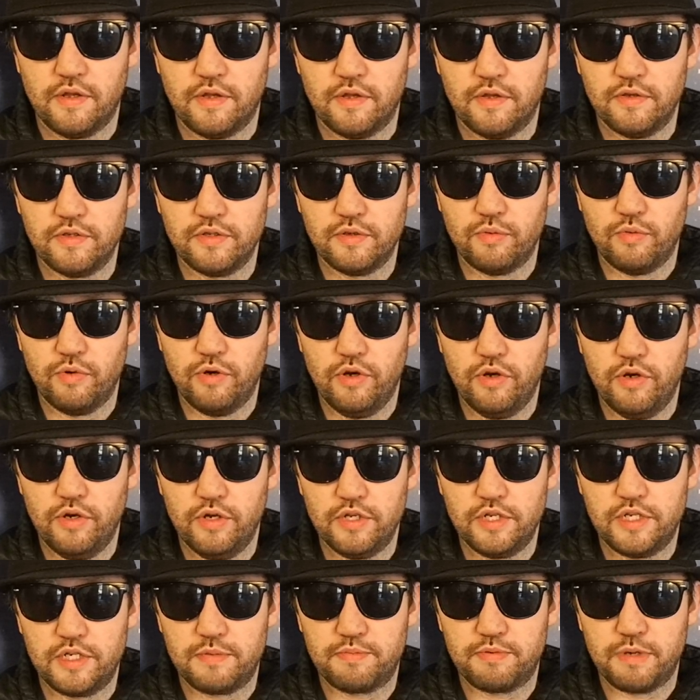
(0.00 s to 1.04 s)
Those are
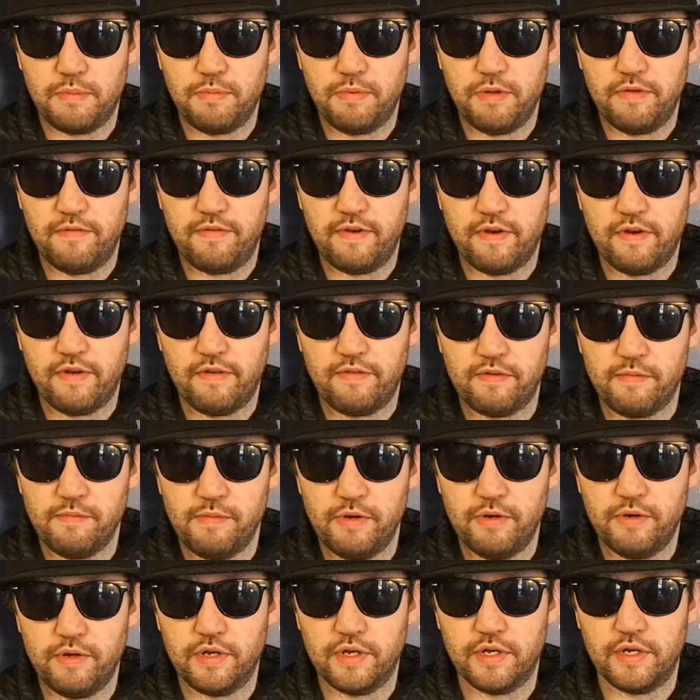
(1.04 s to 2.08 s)
words probably very
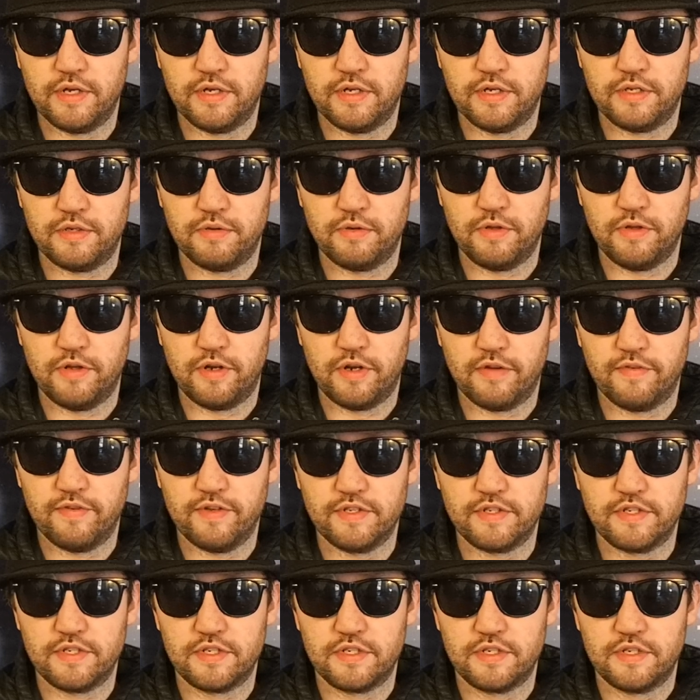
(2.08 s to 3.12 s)
familiar to a lot of
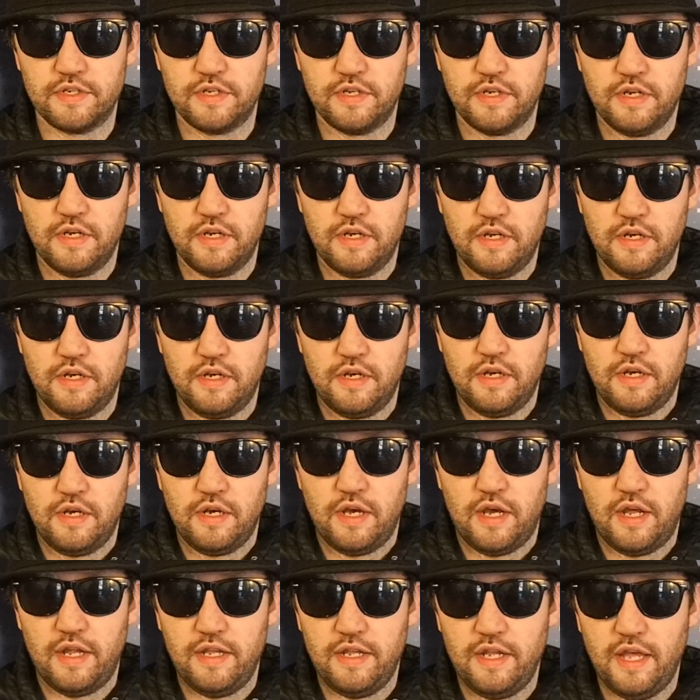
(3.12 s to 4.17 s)
us,
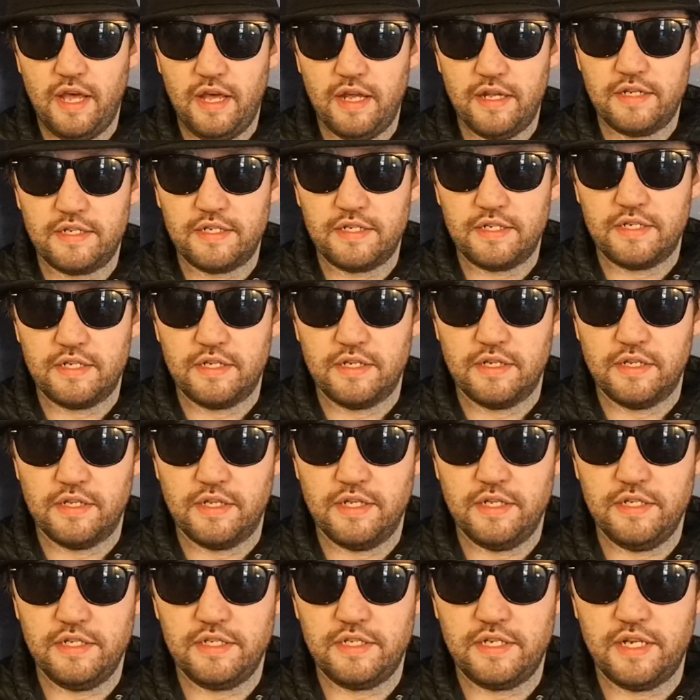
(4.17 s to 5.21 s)
and yet
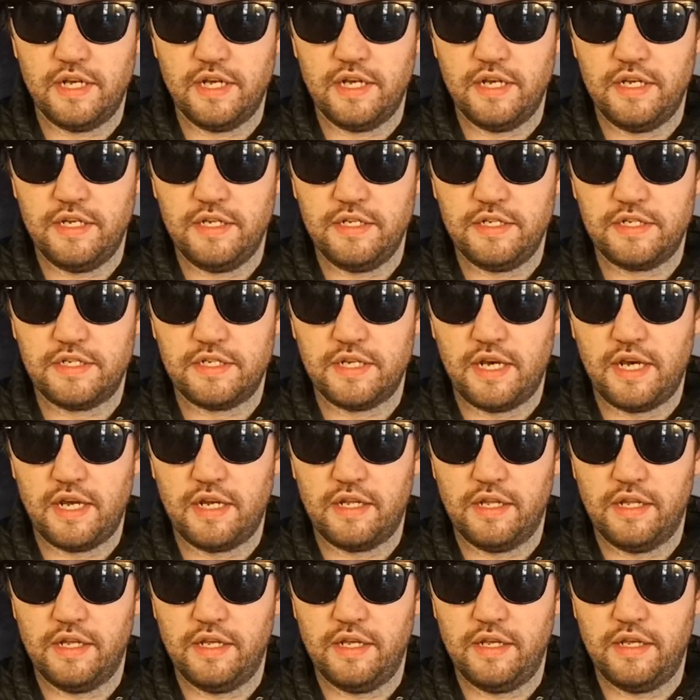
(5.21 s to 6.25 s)
these days,
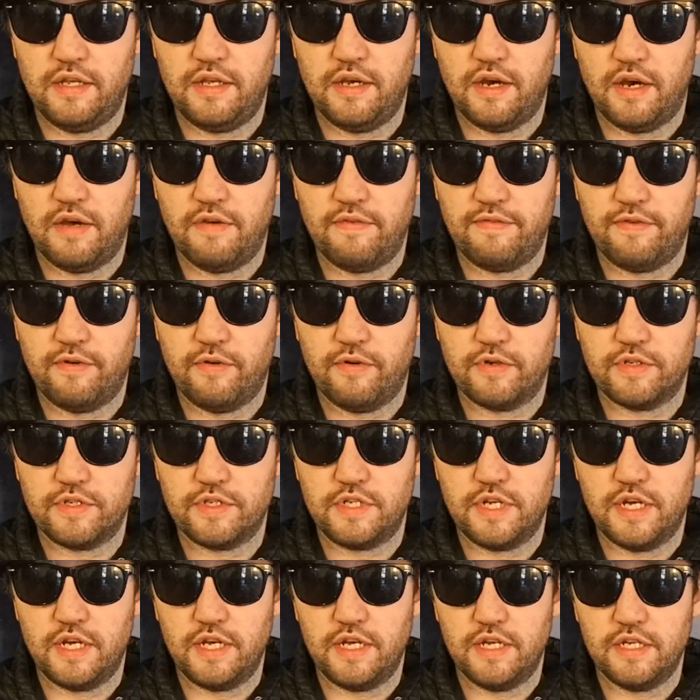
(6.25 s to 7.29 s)
sadly, Guy Fawkes
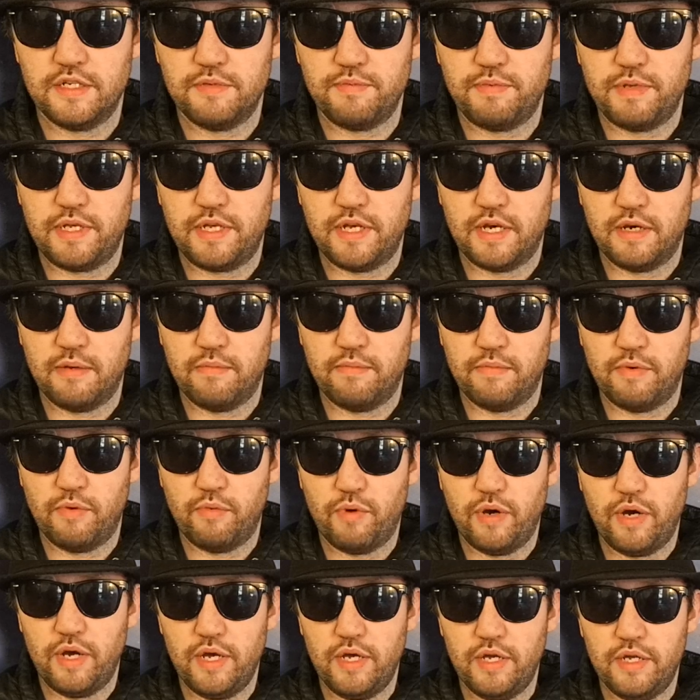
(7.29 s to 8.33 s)
Day has become a
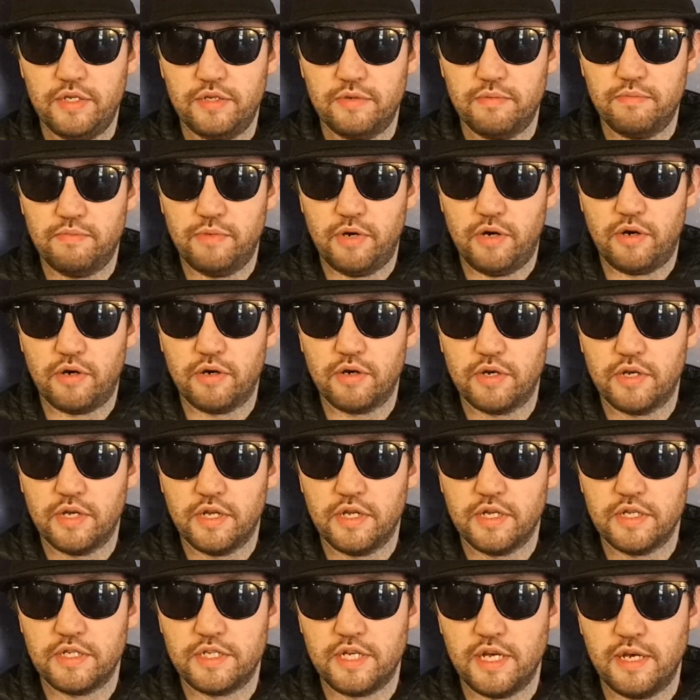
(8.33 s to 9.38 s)
way to mock and
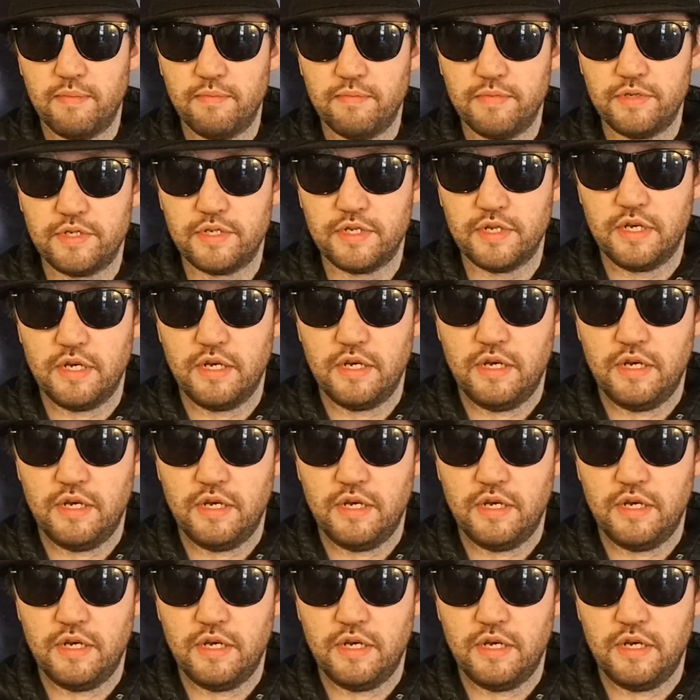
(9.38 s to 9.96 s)
attempt